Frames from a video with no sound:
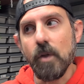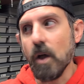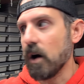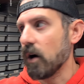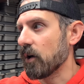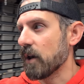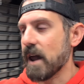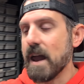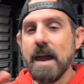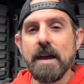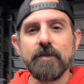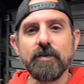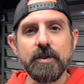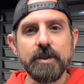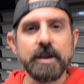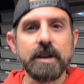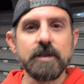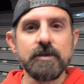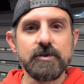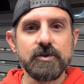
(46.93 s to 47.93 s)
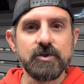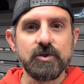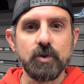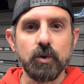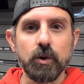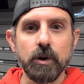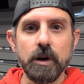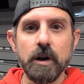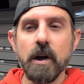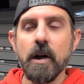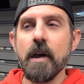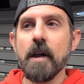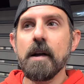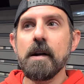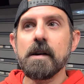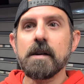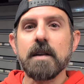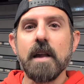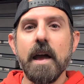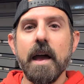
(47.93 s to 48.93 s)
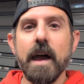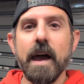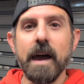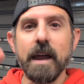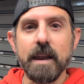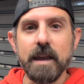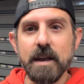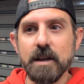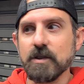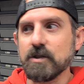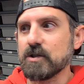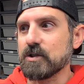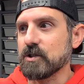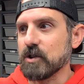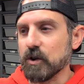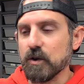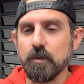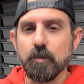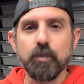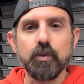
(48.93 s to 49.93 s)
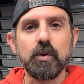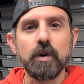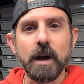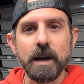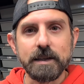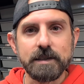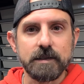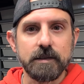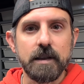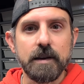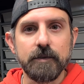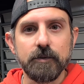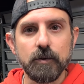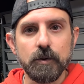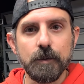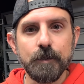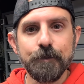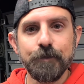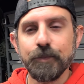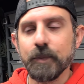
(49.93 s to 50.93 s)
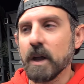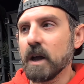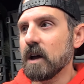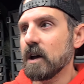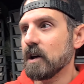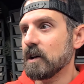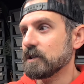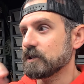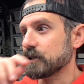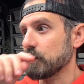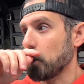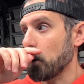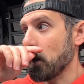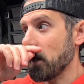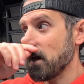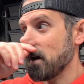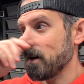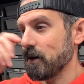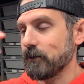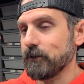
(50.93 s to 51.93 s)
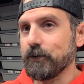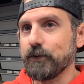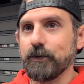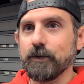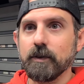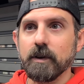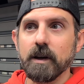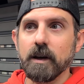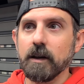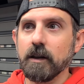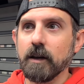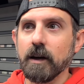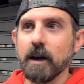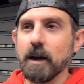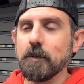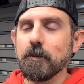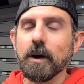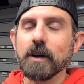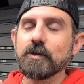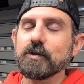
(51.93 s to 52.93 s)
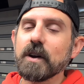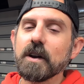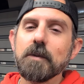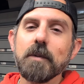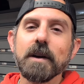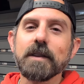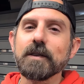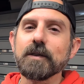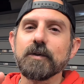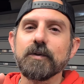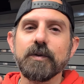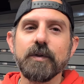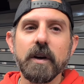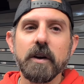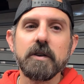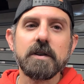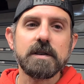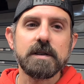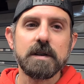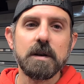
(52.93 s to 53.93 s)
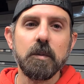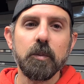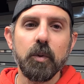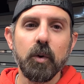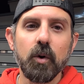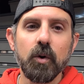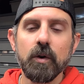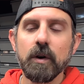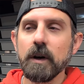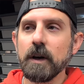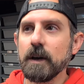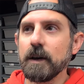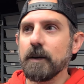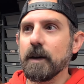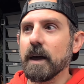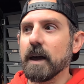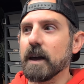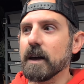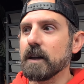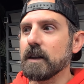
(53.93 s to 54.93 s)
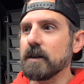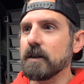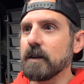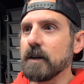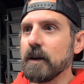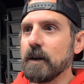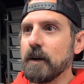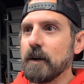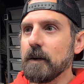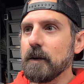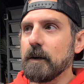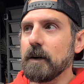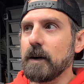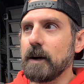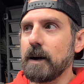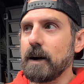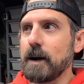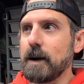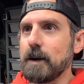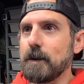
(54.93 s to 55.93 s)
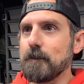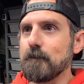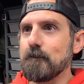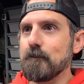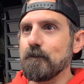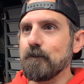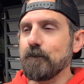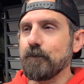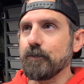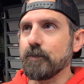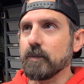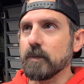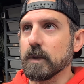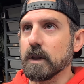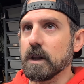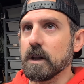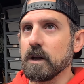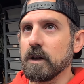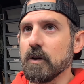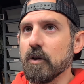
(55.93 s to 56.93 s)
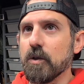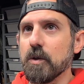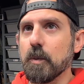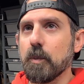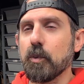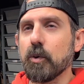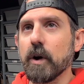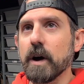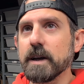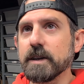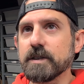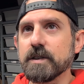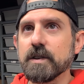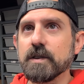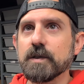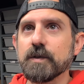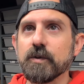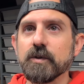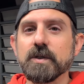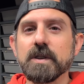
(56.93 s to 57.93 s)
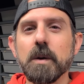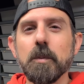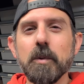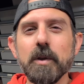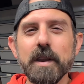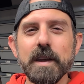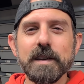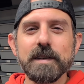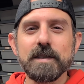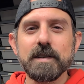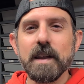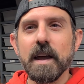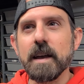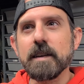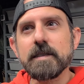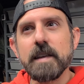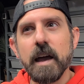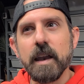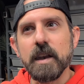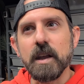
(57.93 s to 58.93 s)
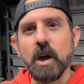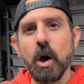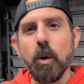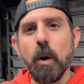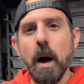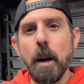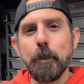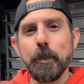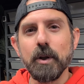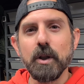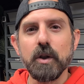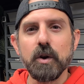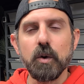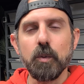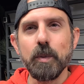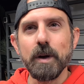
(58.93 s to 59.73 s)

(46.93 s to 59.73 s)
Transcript: on everything in the store at each certain price level. So I try to make this very simple, and the prices for some of these snakes had to go up a little